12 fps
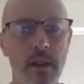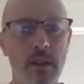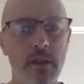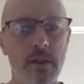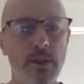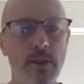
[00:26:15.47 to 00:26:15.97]

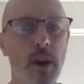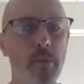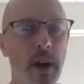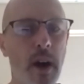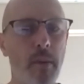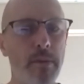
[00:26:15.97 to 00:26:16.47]
jump
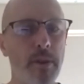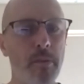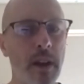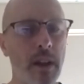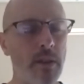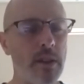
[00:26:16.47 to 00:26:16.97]
up from
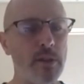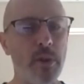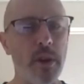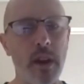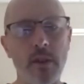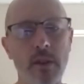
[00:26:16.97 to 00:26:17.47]
many of these
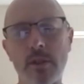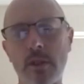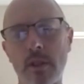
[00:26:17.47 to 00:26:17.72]
players.